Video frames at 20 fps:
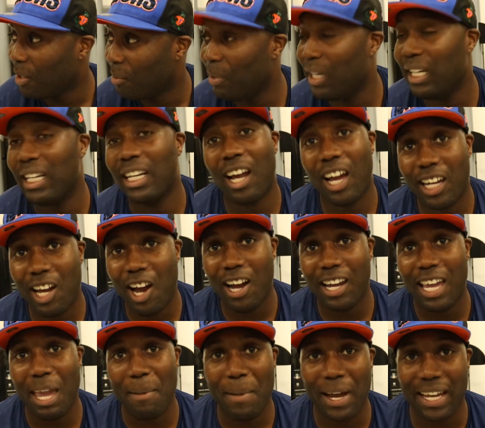meaning I
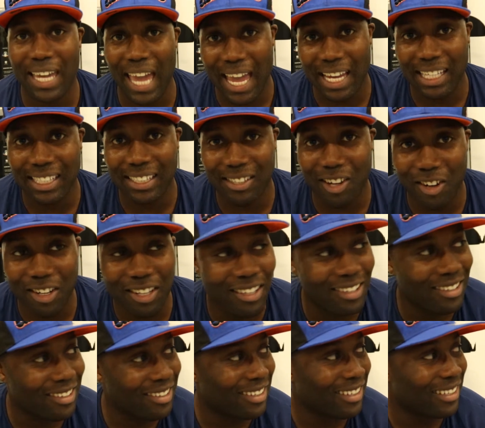can't get my gains on.
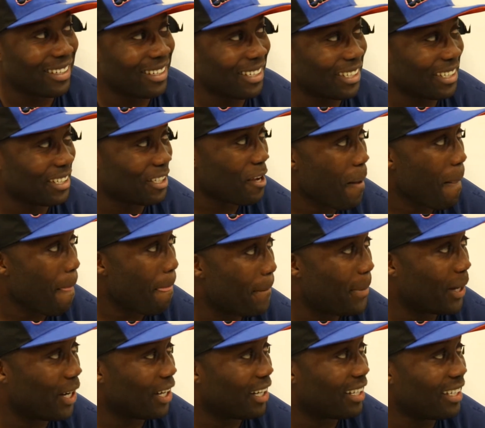
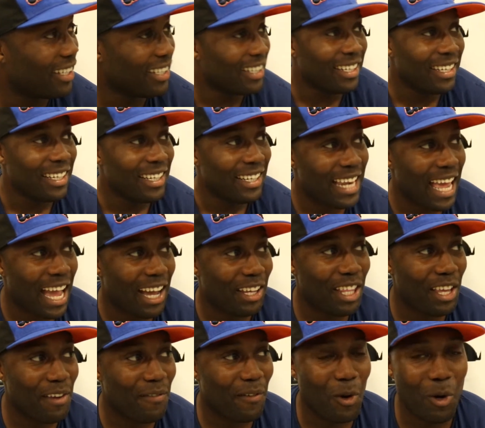But now
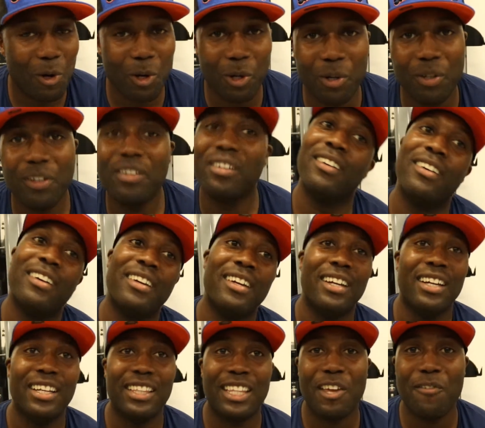they've all
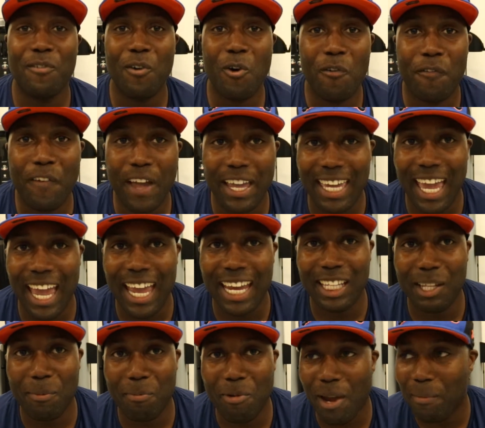
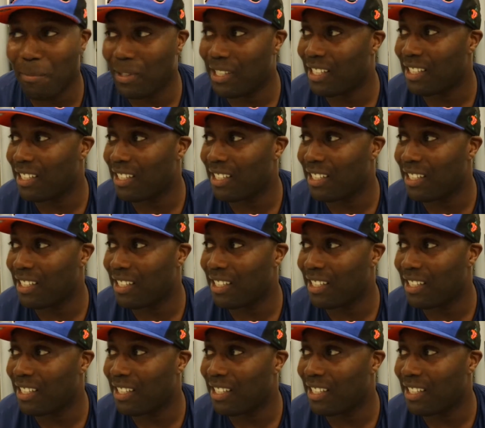vacated the premise.